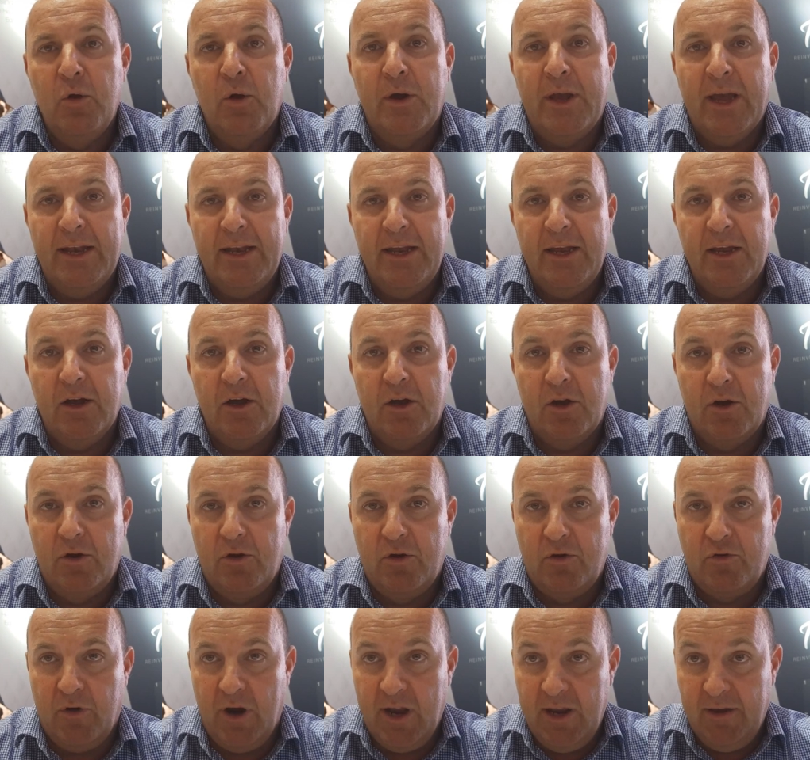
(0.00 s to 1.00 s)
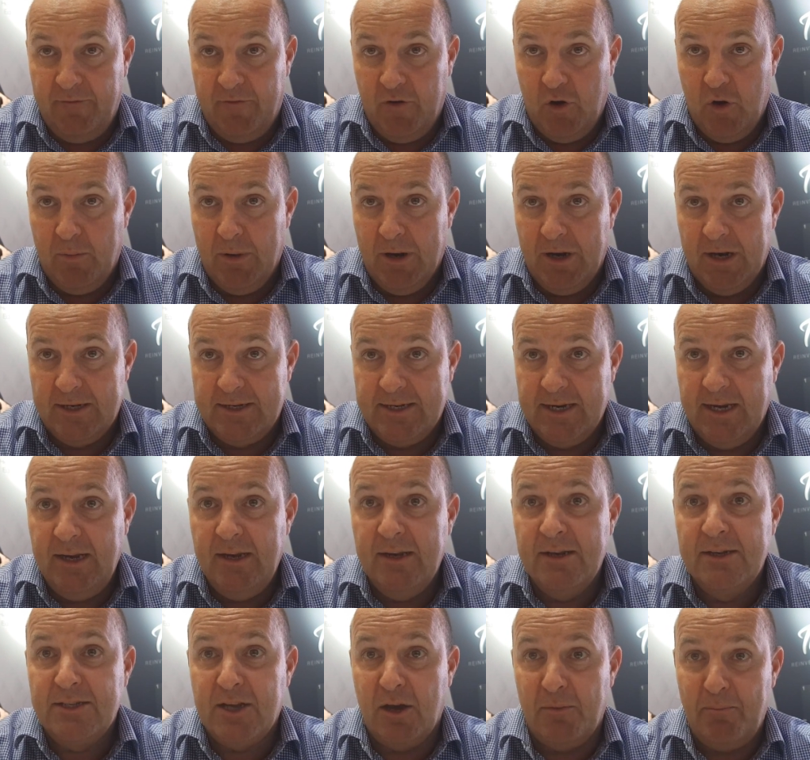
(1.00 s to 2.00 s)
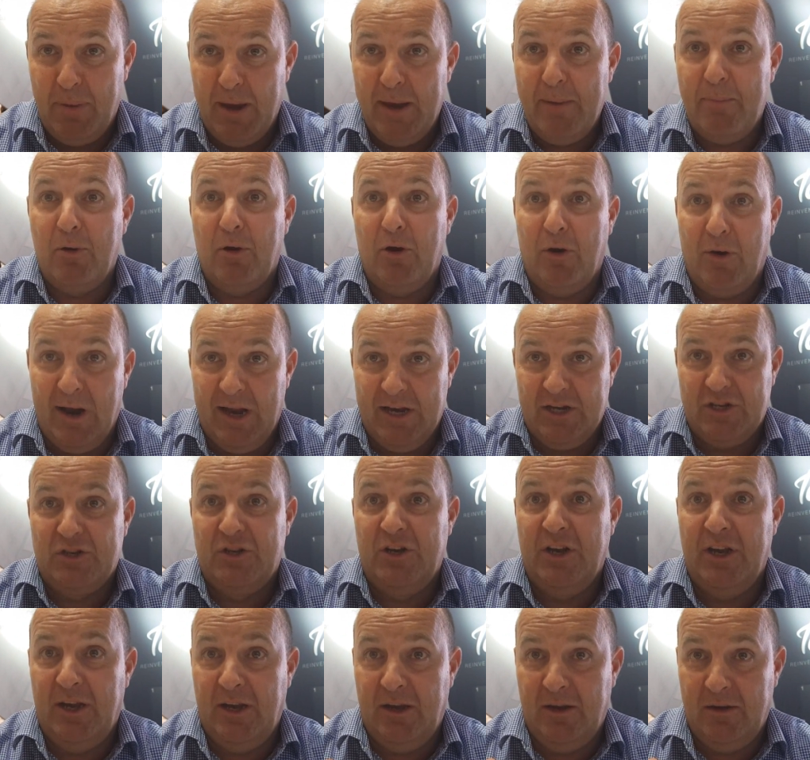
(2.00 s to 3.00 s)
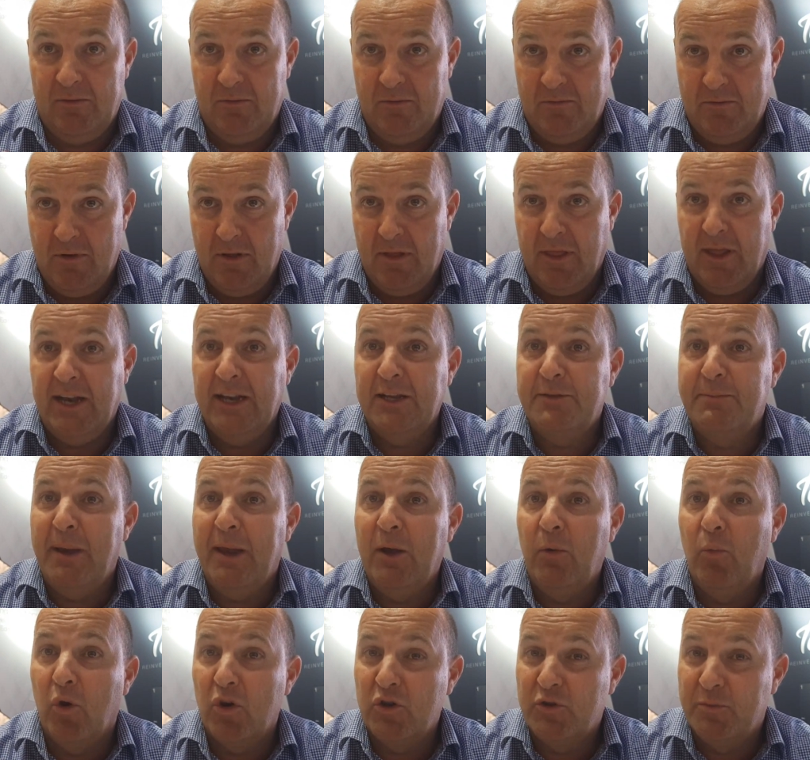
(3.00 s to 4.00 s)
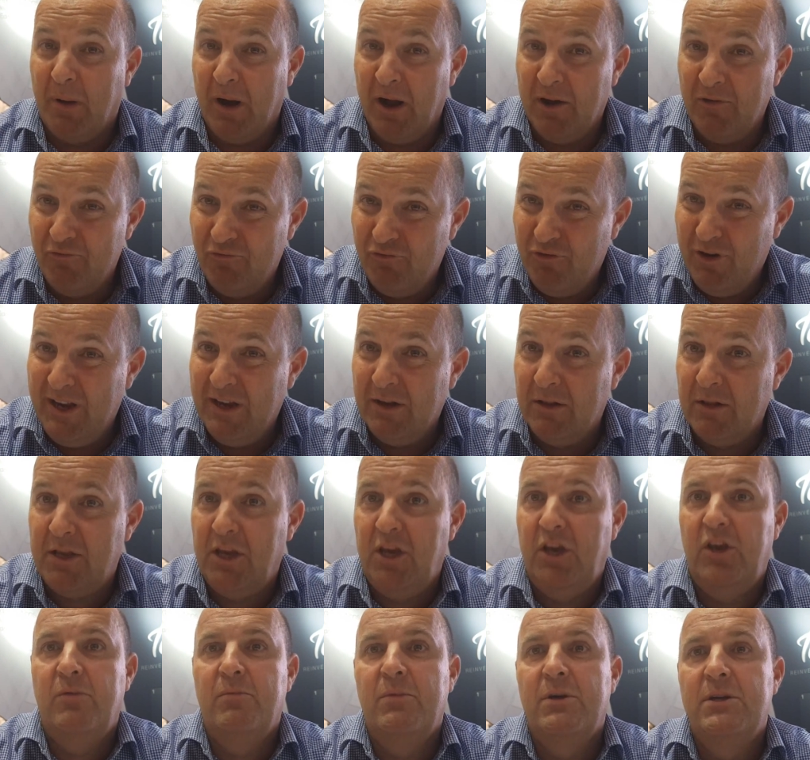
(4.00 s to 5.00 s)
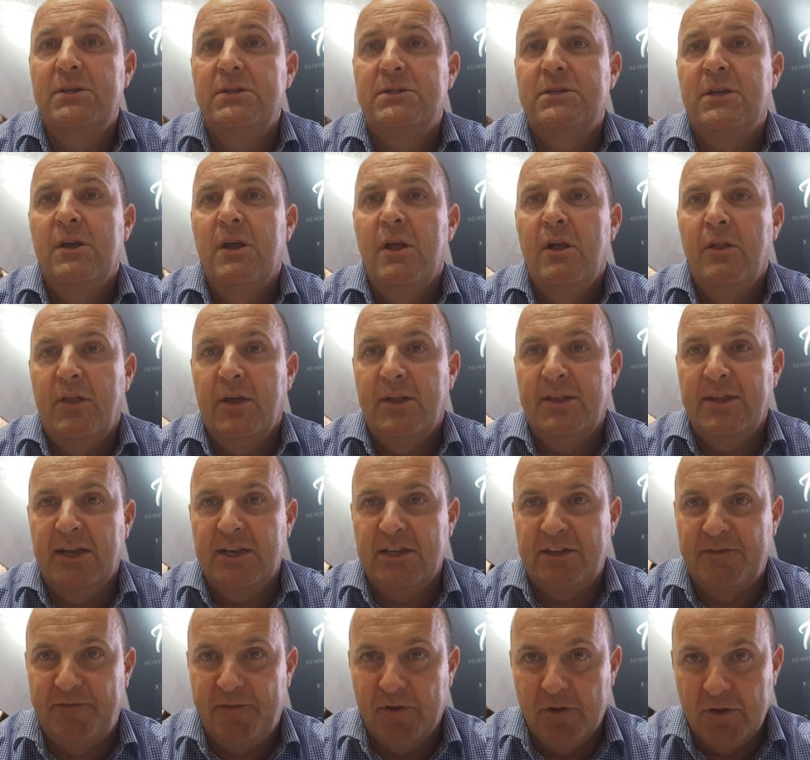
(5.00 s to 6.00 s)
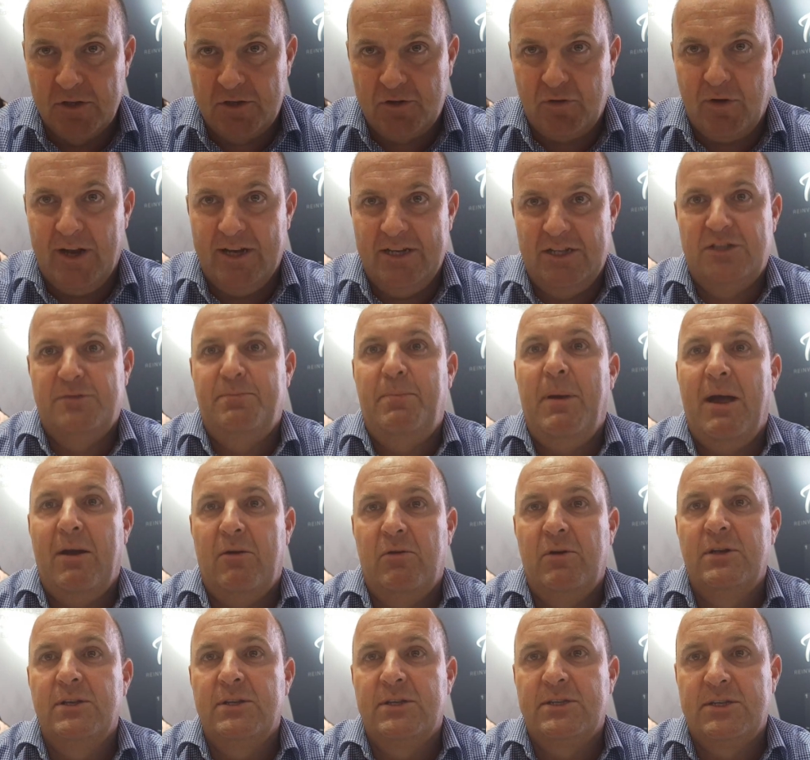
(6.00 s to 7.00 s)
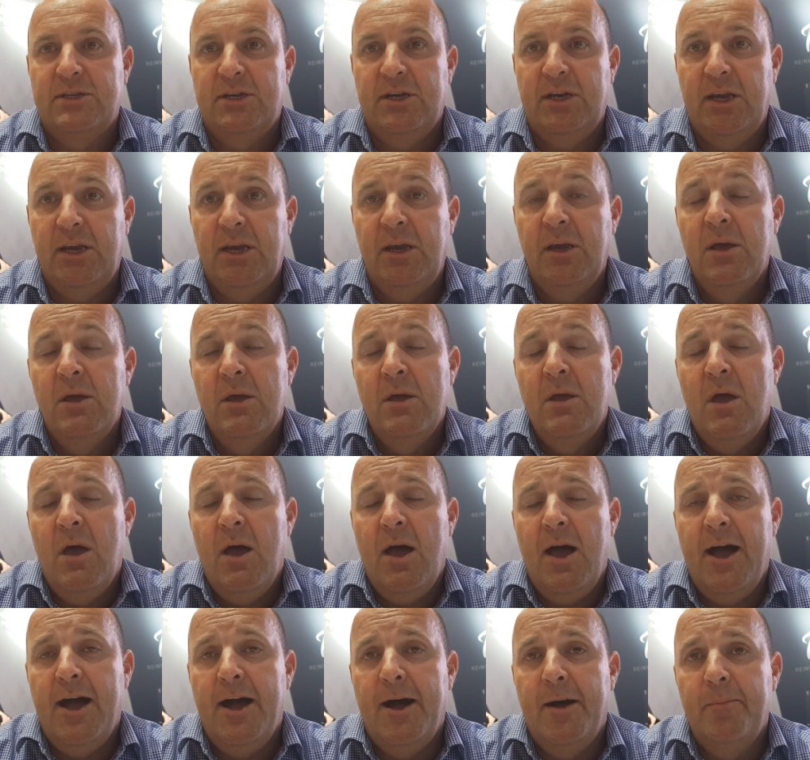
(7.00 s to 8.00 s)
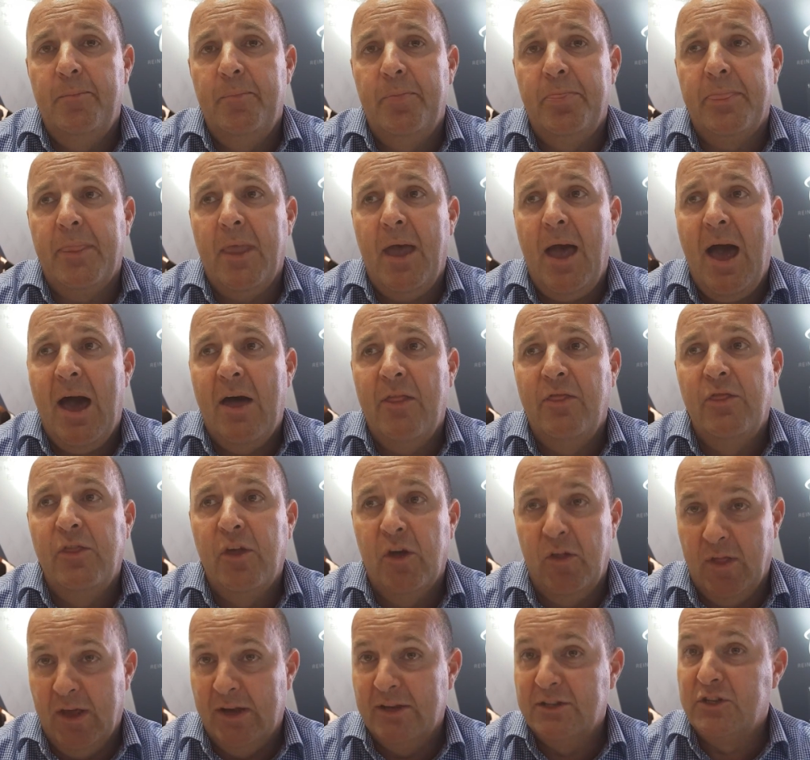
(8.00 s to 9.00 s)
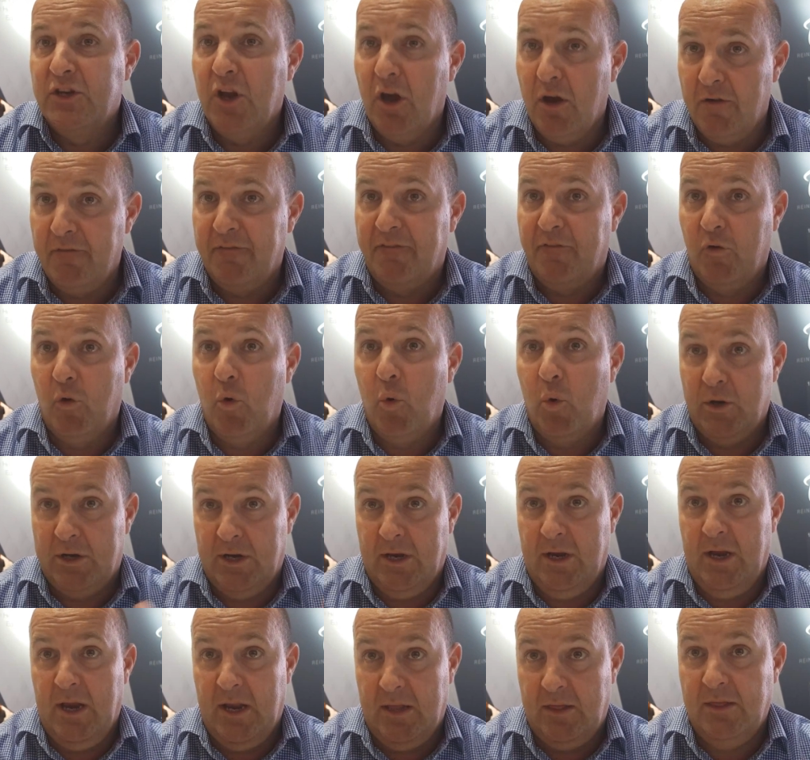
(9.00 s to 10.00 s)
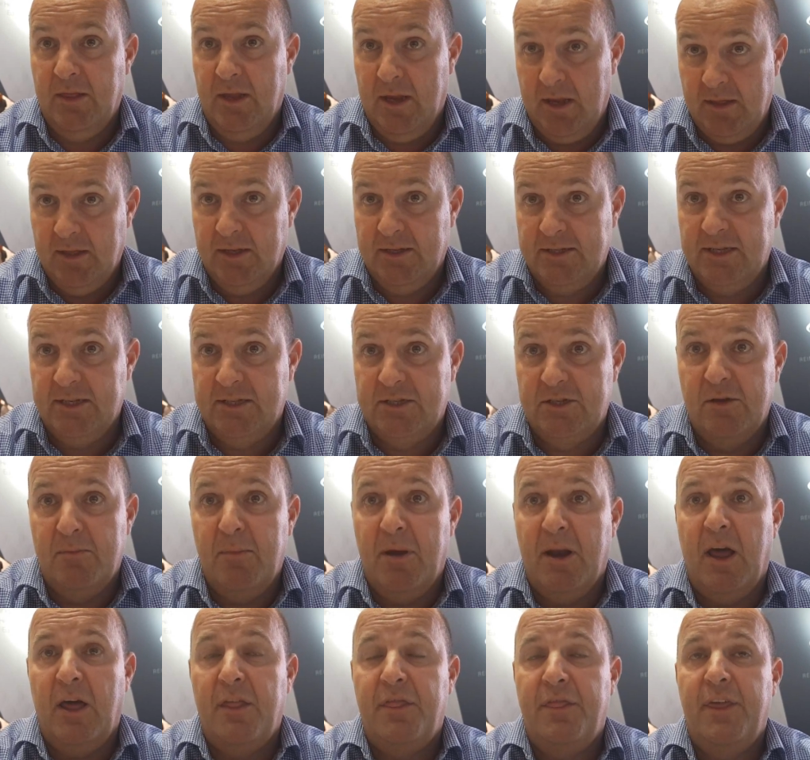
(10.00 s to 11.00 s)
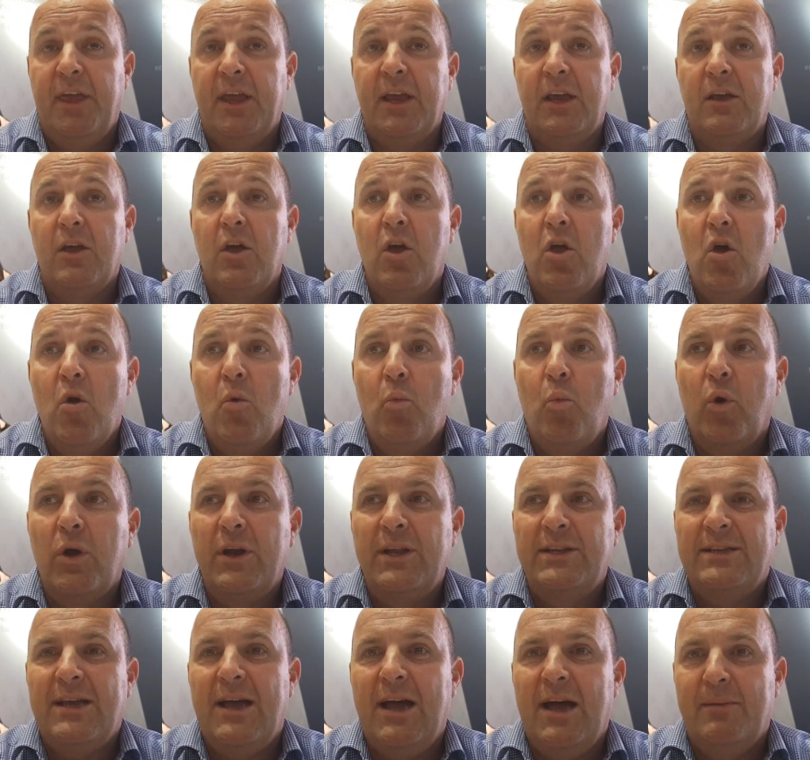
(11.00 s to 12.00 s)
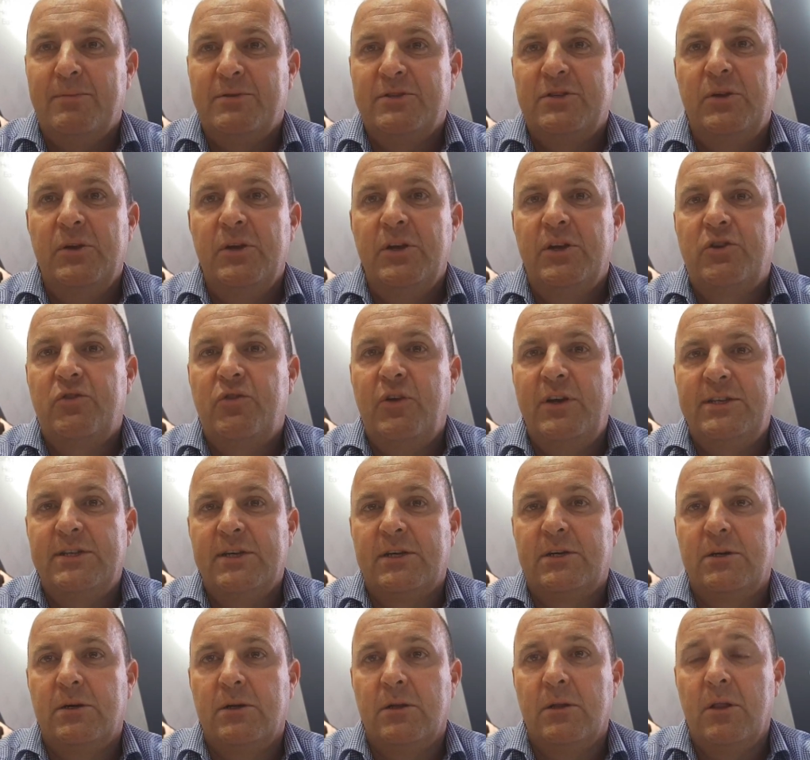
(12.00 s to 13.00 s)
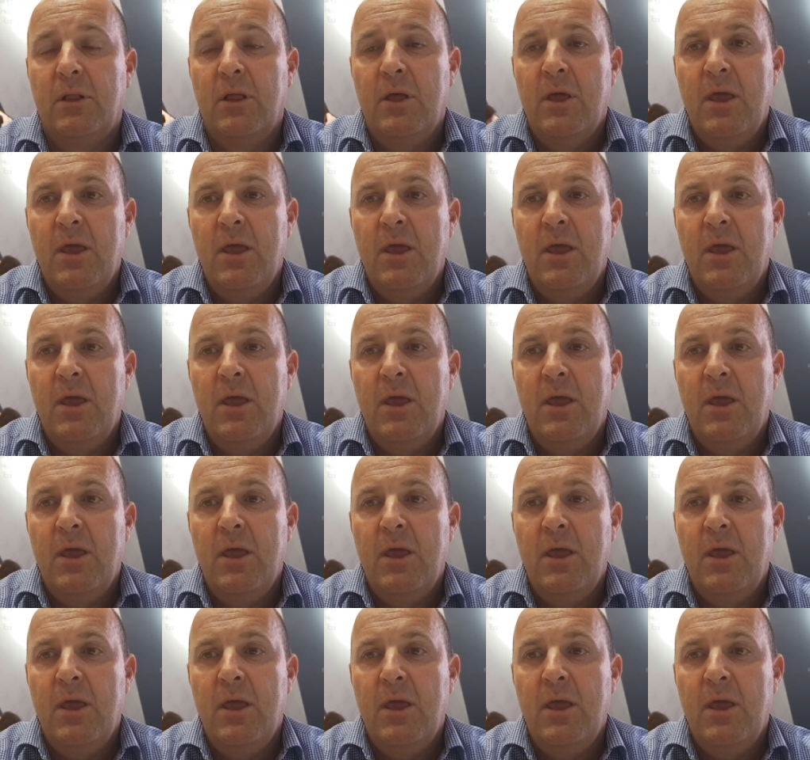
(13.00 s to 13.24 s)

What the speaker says: you're getting great viewability, so people are actually, that it's being watched by real humans, that there's full transparency, and that there's no fraud in the system. And I think what is absolutely critical